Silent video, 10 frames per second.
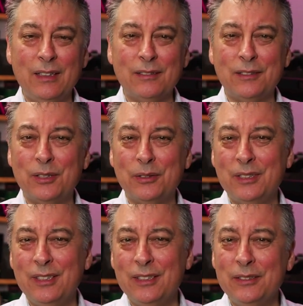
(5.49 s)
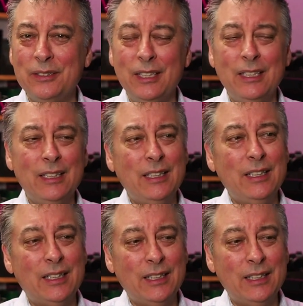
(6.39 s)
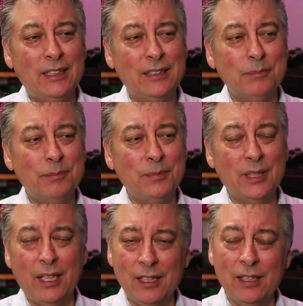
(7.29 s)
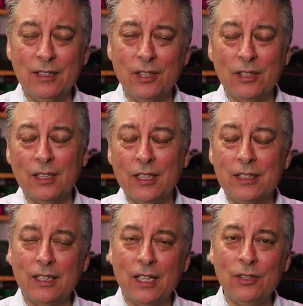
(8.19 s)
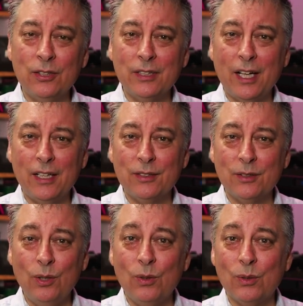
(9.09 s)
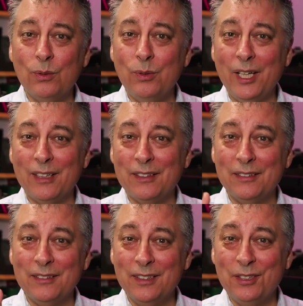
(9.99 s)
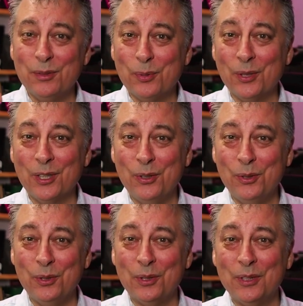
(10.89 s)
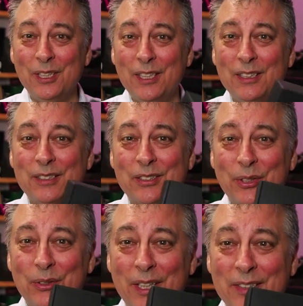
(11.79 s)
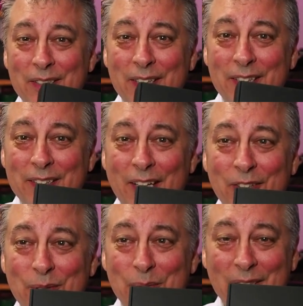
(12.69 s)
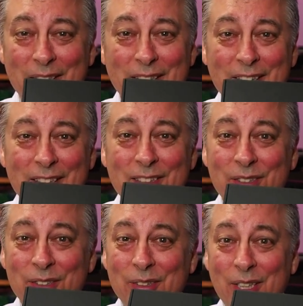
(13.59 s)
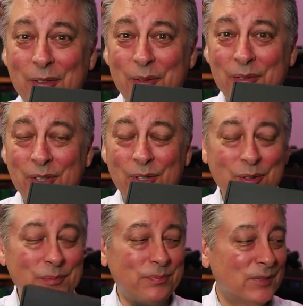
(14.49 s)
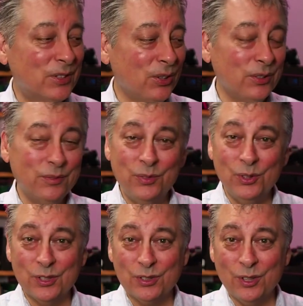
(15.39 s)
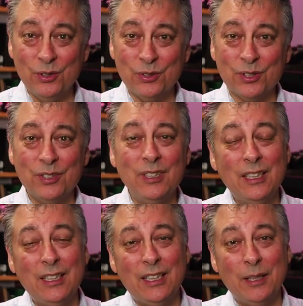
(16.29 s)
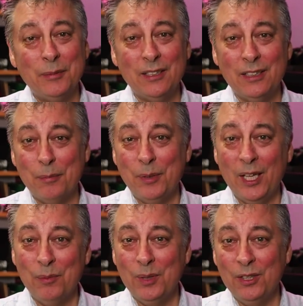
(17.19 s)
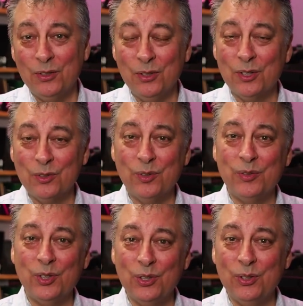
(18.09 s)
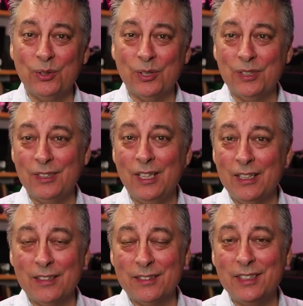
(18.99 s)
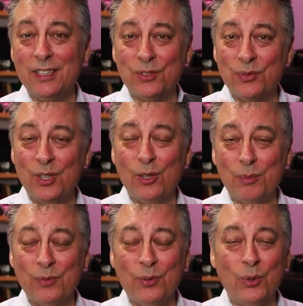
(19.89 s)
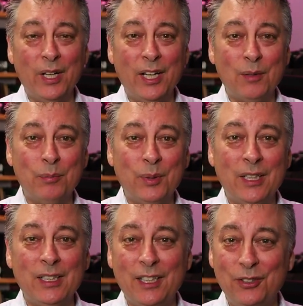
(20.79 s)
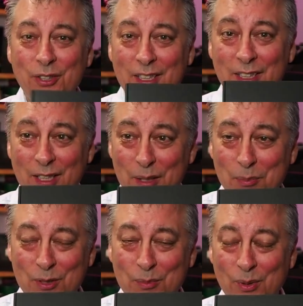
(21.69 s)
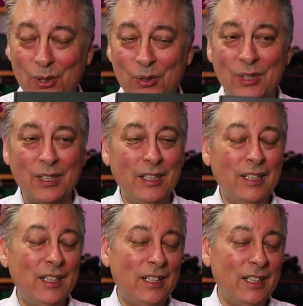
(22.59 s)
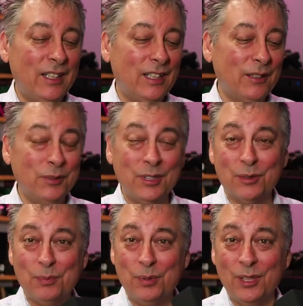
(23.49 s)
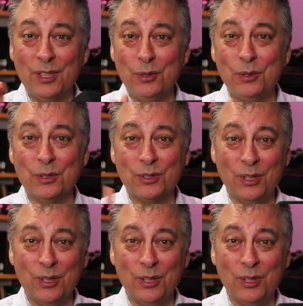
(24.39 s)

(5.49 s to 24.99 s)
I don't know, But I clicked on the link and I looked at it and I said, oh, wait, this is pretty cool. So they sent this out to me to review. So full disclosure, I mean, they're not paying me to do this review, or they're not going to see this video beforehand, but I do get to keep this blower, which is pretty cool.